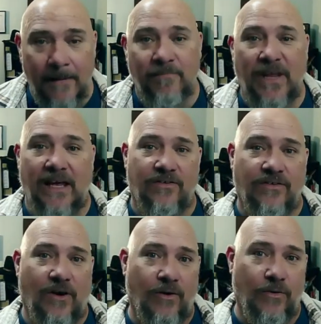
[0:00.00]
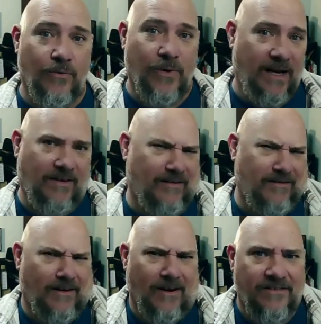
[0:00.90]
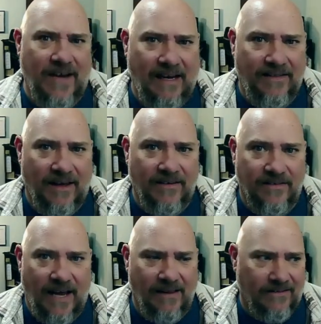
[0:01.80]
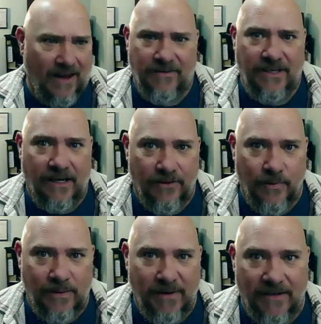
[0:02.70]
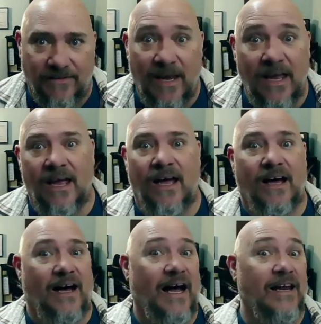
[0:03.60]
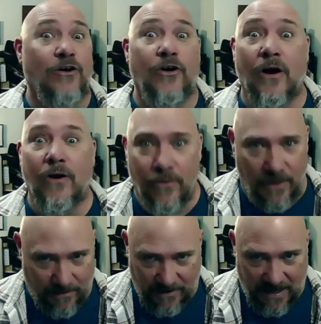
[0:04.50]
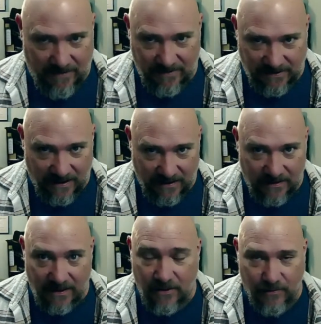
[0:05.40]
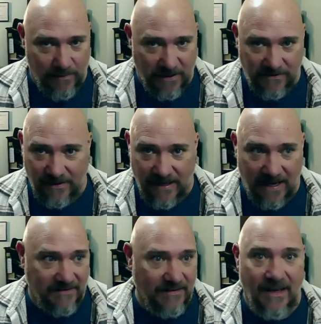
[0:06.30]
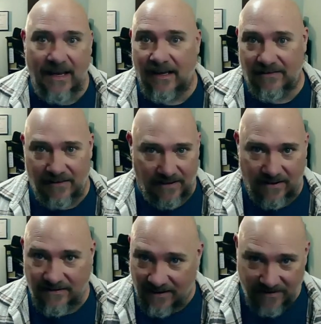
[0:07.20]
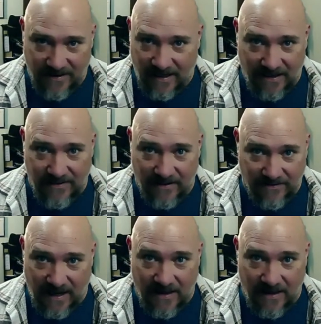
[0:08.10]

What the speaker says: And so when I say it's going to cost $90,000, I'll have it done in 3 months. I know that I'm going to have it done in 3 months or less, and it's going to cost less than $90,000.